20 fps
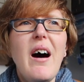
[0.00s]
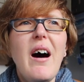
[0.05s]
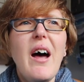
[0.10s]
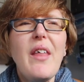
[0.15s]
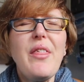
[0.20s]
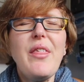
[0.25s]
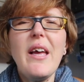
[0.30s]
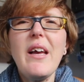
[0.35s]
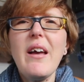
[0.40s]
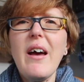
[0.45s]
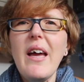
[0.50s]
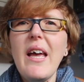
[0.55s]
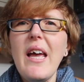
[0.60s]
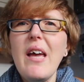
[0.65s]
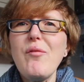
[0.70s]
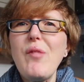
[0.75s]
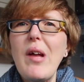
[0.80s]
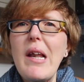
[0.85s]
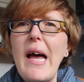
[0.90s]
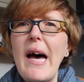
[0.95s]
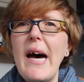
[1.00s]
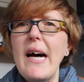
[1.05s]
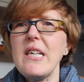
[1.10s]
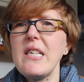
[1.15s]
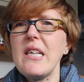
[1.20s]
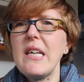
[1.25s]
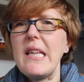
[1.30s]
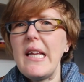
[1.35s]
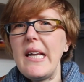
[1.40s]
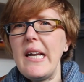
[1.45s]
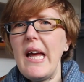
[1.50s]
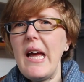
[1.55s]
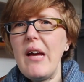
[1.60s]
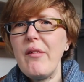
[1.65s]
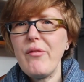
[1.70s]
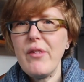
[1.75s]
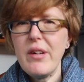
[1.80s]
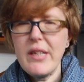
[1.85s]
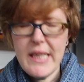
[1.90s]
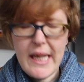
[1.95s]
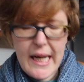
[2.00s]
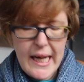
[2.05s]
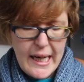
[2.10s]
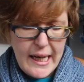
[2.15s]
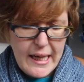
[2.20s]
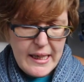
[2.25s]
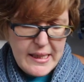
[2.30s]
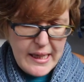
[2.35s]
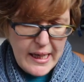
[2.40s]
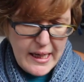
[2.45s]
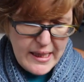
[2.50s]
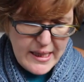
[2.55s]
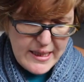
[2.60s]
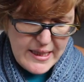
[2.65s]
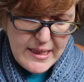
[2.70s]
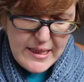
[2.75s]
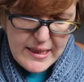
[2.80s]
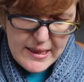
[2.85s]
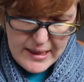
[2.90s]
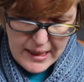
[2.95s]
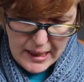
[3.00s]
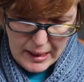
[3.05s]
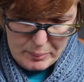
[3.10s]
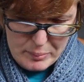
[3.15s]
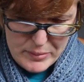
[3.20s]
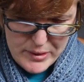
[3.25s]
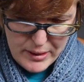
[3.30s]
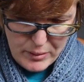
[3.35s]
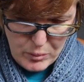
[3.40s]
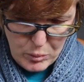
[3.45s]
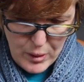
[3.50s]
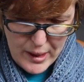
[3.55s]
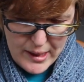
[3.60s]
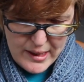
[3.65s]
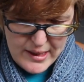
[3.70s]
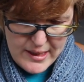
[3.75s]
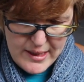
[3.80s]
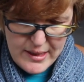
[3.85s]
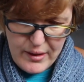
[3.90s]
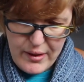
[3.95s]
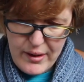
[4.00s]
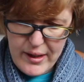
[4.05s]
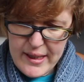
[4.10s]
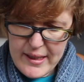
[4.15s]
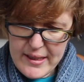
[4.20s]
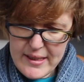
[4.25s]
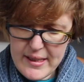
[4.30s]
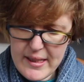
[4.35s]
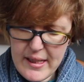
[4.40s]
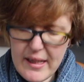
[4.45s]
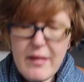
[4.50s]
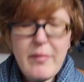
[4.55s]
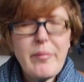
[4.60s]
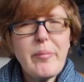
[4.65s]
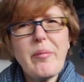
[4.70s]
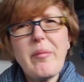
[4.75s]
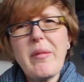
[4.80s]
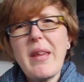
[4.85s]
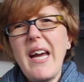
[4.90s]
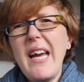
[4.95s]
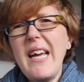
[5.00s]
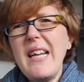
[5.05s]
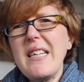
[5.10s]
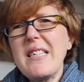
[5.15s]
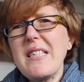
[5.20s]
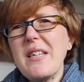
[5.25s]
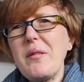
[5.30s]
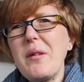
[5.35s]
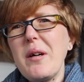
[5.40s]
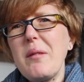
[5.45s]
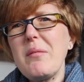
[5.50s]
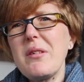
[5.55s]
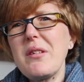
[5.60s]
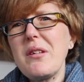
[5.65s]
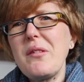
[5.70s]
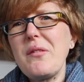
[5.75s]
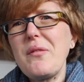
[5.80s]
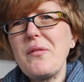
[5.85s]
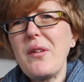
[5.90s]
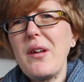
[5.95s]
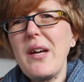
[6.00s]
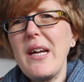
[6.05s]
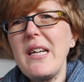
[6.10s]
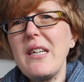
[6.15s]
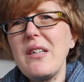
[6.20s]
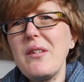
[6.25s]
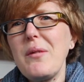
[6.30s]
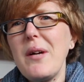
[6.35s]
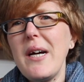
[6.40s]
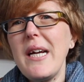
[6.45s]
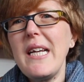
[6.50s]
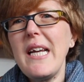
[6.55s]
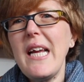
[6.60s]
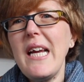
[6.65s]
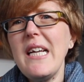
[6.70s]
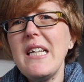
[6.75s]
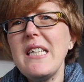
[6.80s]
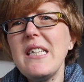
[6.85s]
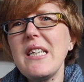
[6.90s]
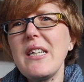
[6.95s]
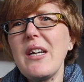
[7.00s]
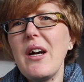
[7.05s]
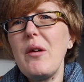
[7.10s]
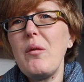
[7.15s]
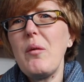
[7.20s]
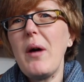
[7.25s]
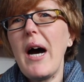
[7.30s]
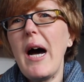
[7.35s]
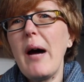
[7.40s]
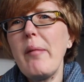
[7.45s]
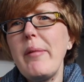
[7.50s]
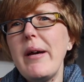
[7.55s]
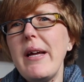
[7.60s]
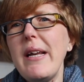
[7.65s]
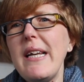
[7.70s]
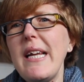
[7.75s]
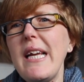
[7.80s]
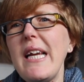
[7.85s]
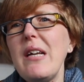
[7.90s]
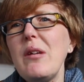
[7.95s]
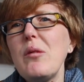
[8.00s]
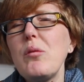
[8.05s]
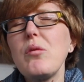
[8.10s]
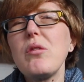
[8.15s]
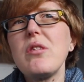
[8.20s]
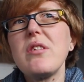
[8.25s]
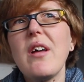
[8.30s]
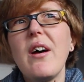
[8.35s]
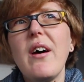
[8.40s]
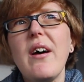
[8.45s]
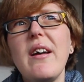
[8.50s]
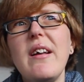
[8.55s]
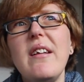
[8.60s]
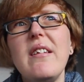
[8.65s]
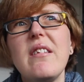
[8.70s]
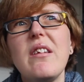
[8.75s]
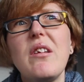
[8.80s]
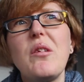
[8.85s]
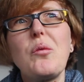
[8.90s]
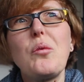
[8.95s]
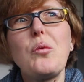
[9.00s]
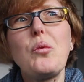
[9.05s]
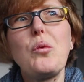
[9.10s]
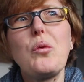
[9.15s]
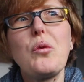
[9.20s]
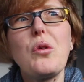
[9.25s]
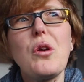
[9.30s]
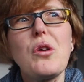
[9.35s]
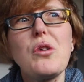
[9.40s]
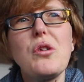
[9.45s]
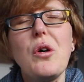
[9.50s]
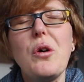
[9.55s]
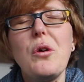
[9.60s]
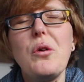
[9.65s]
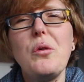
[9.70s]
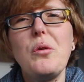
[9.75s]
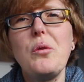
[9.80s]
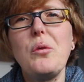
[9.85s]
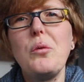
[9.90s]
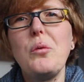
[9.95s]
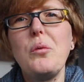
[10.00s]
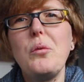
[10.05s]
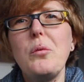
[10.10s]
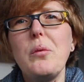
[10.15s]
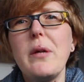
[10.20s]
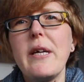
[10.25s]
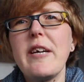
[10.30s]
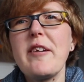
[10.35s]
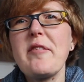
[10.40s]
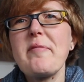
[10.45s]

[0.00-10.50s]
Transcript: I think I have a larger than average head, and this just comes in one size, and so I'm sort of like, do I need to go up a needle size in order to